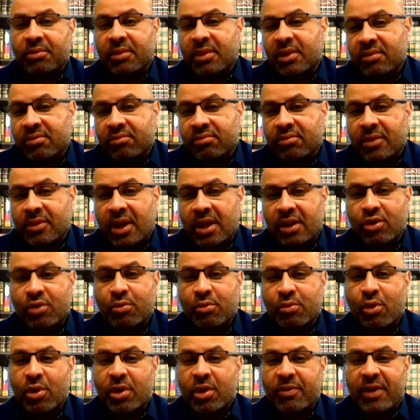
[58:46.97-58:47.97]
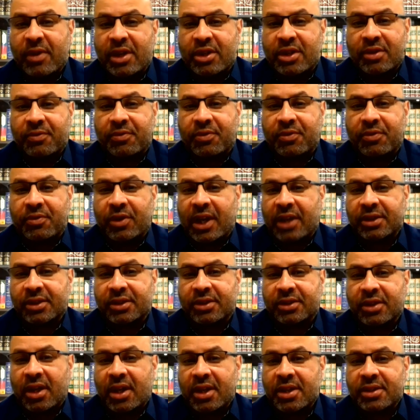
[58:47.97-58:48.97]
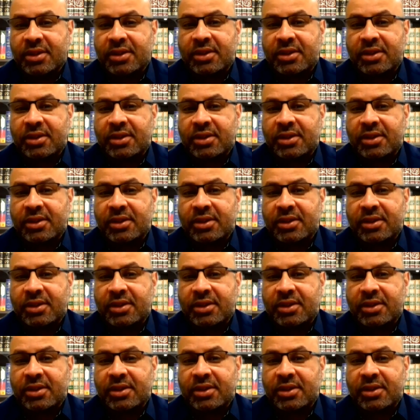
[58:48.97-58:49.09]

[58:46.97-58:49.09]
no motivation for exercise.